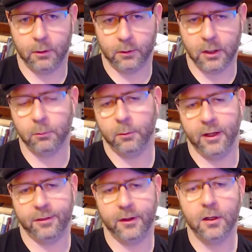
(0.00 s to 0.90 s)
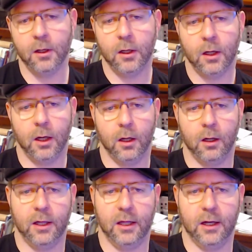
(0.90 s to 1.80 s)
Kimball method,
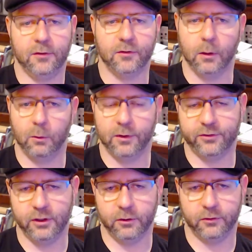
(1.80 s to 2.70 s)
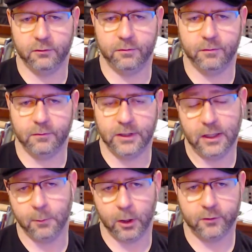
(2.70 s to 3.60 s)
and I start with a series of
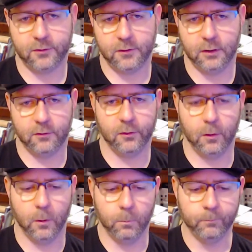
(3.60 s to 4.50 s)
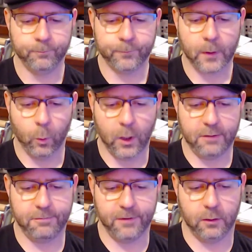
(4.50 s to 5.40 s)
data marts. And so what
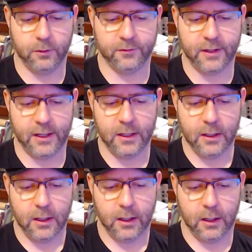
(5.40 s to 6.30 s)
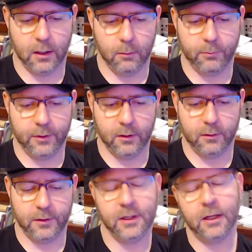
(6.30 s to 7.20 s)
I've found is that
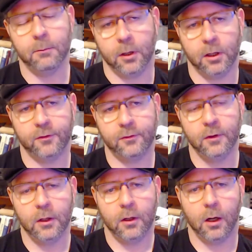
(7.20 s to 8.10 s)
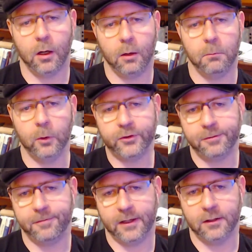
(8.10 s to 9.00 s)
the data marts are most
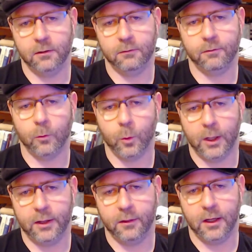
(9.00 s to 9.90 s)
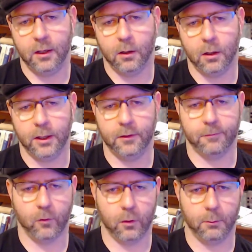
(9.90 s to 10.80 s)
effective when they are in the
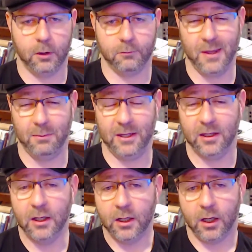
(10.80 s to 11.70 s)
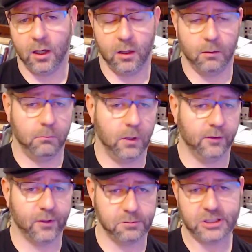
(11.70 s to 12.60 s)
form of maybe a
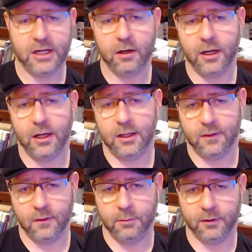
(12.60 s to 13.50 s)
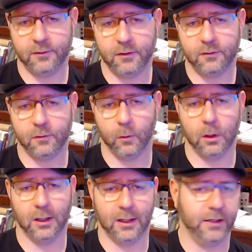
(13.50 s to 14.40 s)
subject area in the business
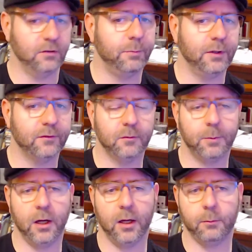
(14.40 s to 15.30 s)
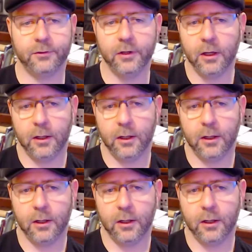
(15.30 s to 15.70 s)
or a line of business, perhaps.